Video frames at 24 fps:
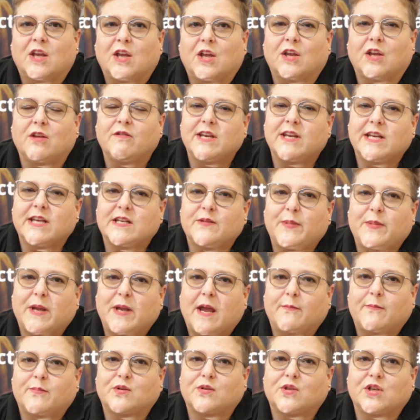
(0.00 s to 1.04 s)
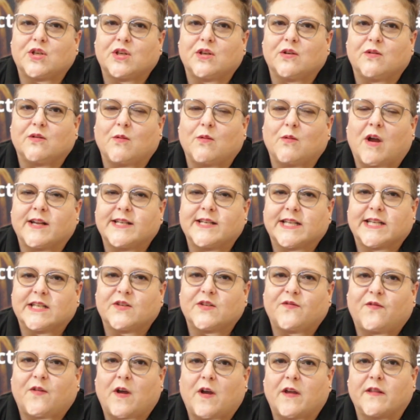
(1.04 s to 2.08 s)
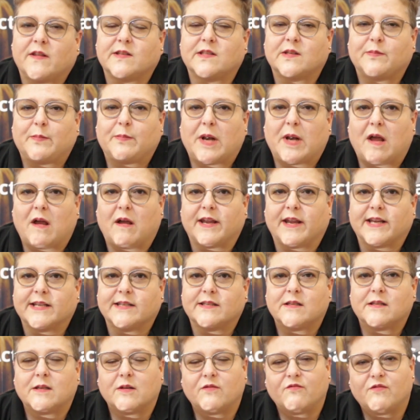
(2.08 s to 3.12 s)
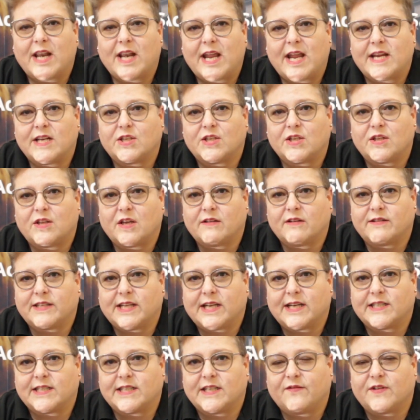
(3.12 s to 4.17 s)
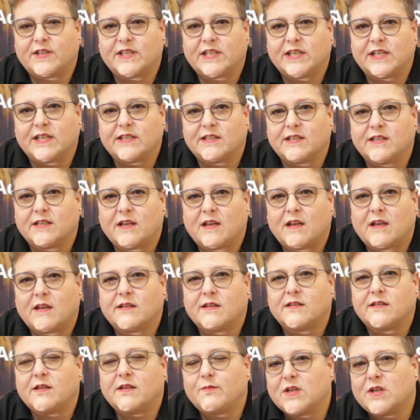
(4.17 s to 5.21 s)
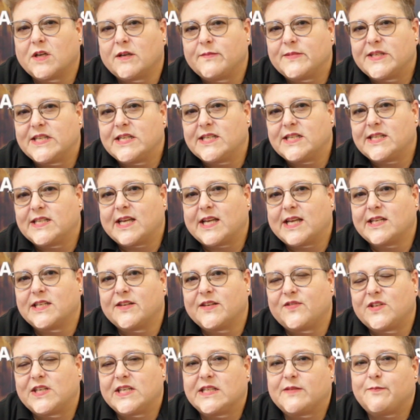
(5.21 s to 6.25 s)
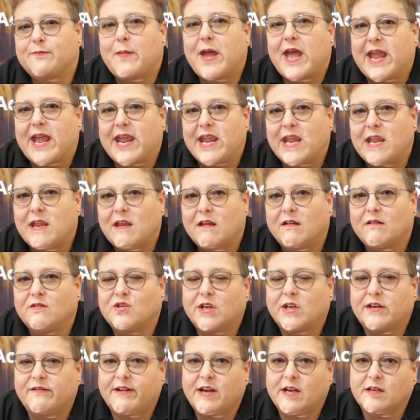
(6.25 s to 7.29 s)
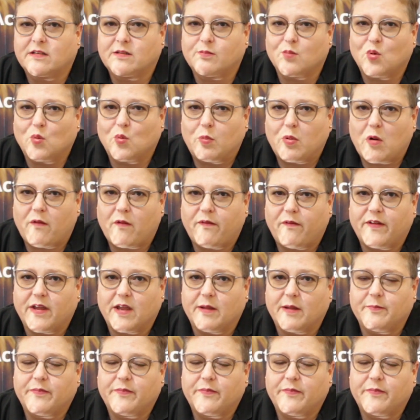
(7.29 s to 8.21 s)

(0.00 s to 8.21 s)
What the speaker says: you need to be able to identify the supplies that relate to those activities. Sometimes these activities may generate a small profit.